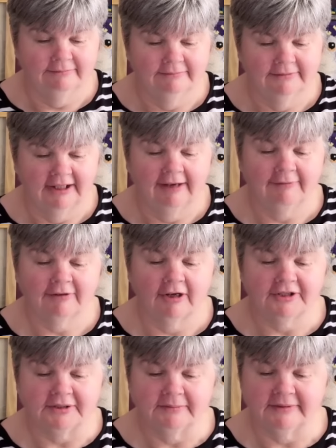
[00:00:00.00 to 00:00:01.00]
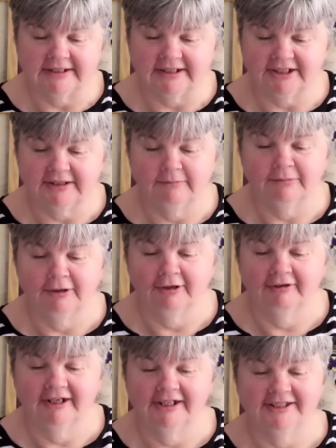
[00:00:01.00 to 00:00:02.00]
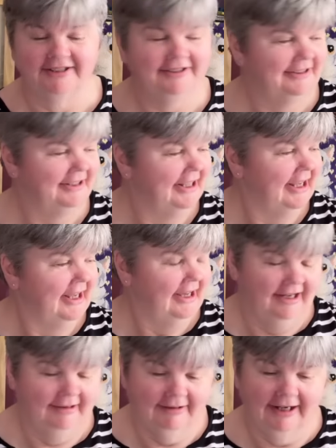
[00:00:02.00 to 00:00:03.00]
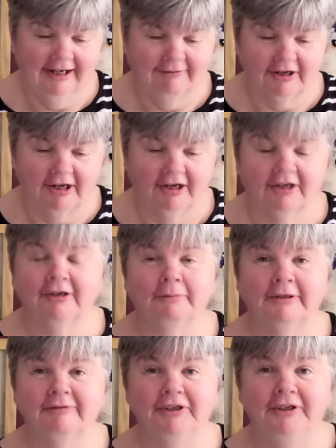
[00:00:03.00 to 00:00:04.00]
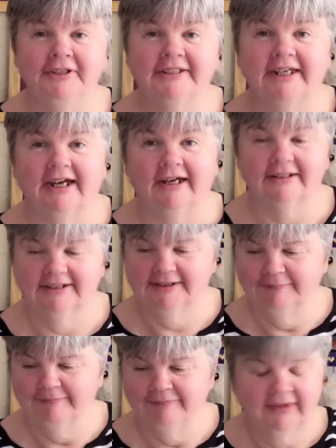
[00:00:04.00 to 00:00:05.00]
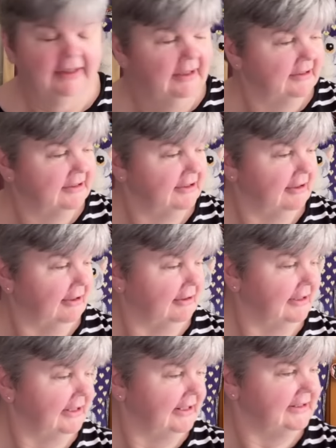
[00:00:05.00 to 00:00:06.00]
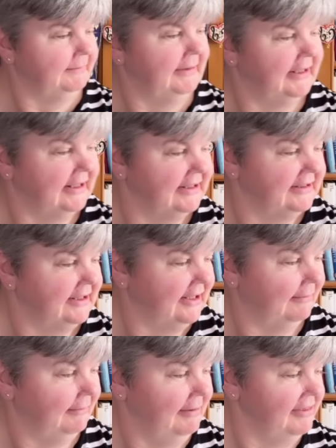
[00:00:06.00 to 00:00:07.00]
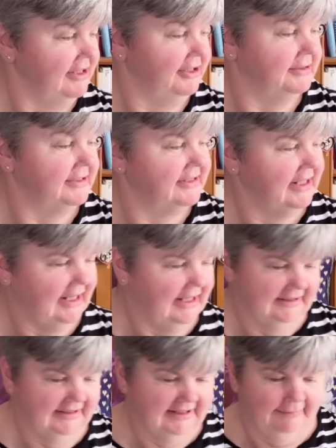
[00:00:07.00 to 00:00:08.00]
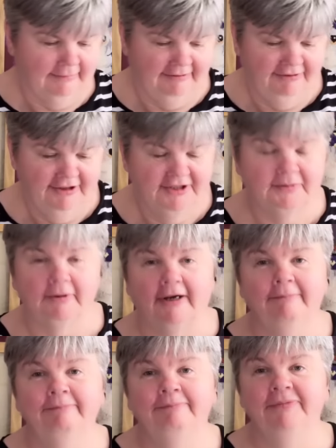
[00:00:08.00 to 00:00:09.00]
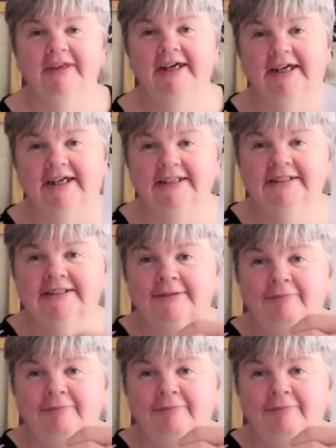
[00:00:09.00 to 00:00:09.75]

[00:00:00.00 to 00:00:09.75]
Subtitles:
I have got some stitching progress though, and I've got a couple of new starts. So let's make a start with the new starts. And my first one is